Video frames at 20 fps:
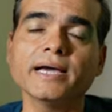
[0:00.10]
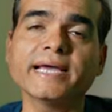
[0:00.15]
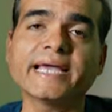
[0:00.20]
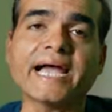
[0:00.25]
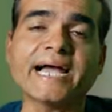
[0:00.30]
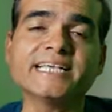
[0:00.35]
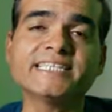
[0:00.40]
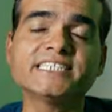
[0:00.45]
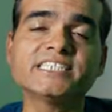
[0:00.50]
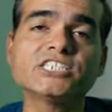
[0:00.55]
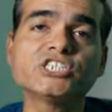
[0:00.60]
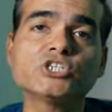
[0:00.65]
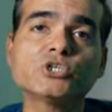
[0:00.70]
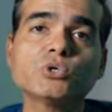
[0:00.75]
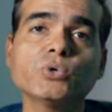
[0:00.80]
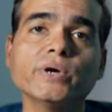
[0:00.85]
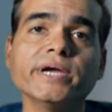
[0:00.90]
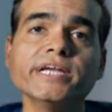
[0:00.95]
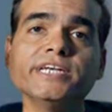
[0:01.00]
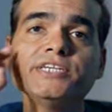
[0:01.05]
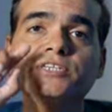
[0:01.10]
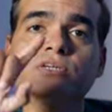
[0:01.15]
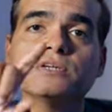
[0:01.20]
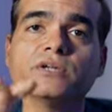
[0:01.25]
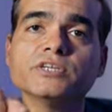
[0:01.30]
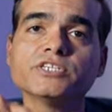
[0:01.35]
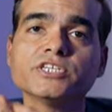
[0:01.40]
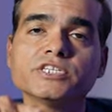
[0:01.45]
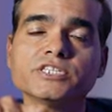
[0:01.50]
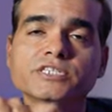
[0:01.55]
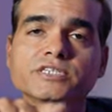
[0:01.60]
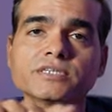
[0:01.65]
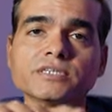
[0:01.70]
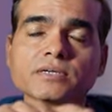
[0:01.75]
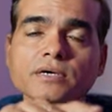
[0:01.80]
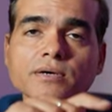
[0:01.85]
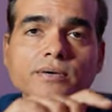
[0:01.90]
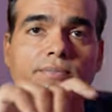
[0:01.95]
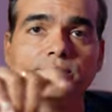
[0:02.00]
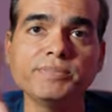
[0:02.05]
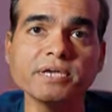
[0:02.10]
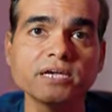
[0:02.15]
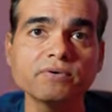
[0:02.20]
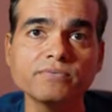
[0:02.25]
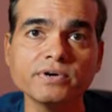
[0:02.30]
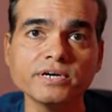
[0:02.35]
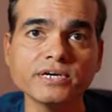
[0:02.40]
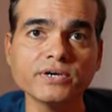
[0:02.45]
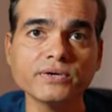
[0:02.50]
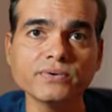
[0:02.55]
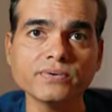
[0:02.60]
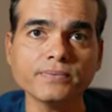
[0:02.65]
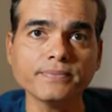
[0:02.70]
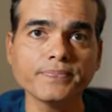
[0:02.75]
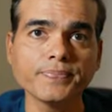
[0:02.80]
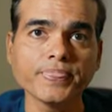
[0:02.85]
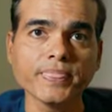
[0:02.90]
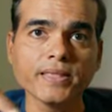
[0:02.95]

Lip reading: gastroenterologist, big word, no?